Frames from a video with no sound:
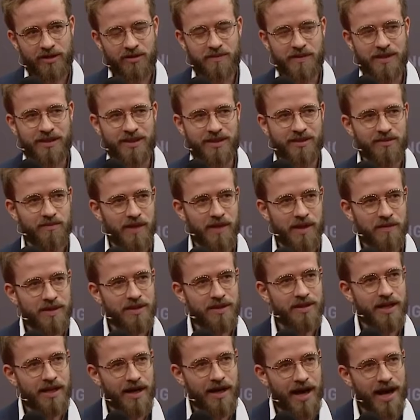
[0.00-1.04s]
a minute, maybe
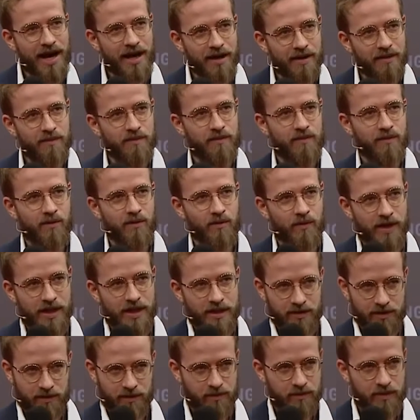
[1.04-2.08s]
there are
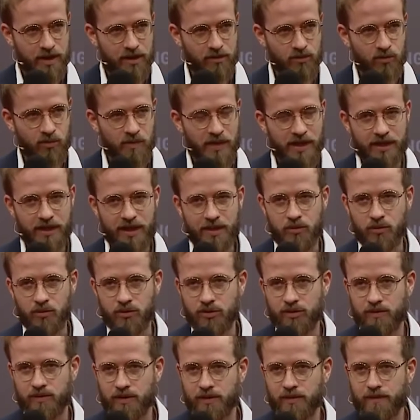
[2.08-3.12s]
ways how to make them
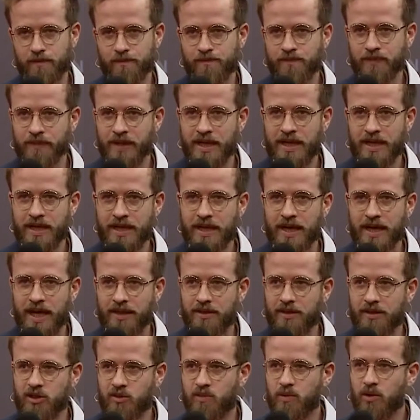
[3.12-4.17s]
useful. And
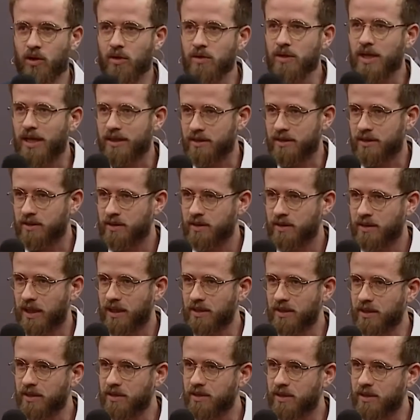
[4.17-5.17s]
this brought us 10 years